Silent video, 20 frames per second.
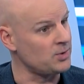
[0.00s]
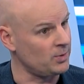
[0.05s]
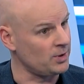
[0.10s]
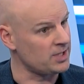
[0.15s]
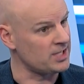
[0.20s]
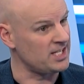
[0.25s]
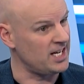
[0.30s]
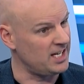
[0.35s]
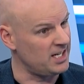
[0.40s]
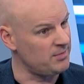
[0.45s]
so we're
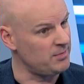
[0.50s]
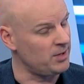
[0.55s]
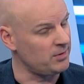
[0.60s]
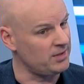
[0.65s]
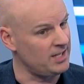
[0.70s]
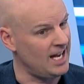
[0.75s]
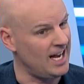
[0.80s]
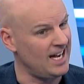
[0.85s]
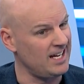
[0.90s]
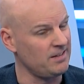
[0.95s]
excited
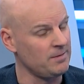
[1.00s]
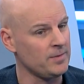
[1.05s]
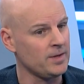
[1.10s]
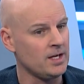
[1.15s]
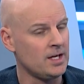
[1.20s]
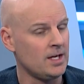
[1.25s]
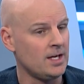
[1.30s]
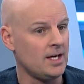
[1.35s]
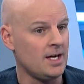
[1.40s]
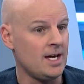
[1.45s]
about that.
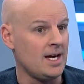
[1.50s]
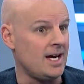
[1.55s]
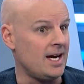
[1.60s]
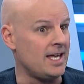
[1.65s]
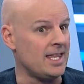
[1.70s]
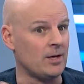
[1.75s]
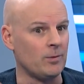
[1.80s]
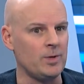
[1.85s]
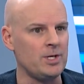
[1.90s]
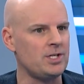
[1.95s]

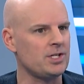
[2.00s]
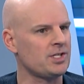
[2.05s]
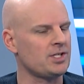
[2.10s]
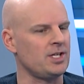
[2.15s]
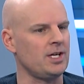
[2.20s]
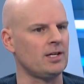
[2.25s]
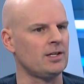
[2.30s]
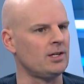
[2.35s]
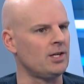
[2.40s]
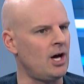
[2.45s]
And then we just
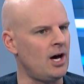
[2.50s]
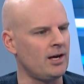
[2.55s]
see a